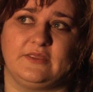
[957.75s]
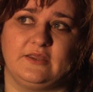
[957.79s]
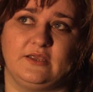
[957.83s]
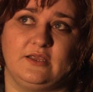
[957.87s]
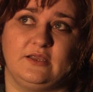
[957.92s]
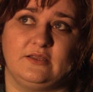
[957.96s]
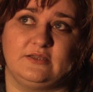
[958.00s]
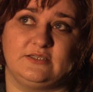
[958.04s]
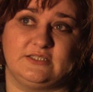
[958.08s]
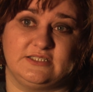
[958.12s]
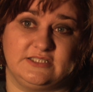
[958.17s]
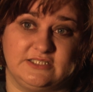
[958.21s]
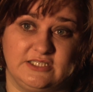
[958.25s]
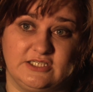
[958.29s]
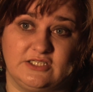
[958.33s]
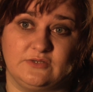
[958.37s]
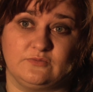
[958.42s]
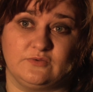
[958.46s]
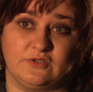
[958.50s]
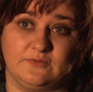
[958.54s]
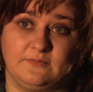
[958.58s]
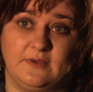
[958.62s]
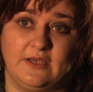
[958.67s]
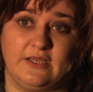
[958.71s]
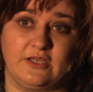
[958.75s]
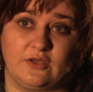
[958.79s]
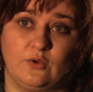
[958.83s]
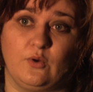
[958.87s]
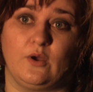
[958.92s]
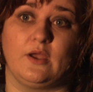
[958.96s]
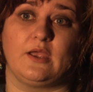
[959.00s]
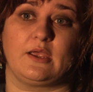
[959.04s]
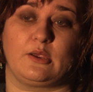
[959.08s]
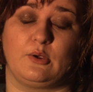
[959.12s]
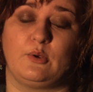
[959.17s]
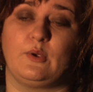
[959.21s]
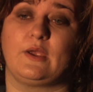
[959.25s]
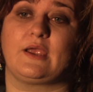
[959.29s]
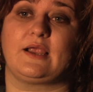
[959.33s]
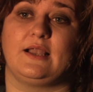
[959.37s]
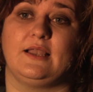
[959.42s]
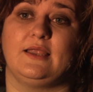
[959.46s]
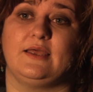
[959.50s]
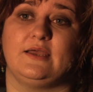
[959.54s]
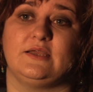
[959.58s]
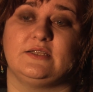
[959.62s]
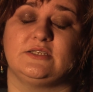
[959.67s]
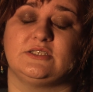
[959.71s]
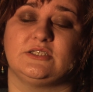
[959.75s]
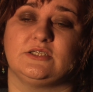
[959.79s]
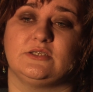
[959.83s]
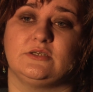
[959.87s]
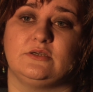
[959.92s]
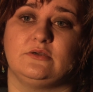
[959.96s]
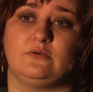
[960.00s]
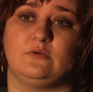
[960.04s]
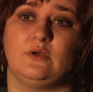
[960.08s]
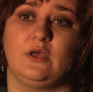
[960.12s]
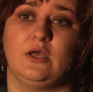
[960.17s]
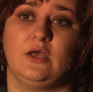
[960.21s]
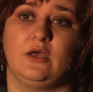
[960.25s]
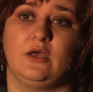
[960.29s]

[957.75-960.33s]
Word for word: the decision was made quite quickly to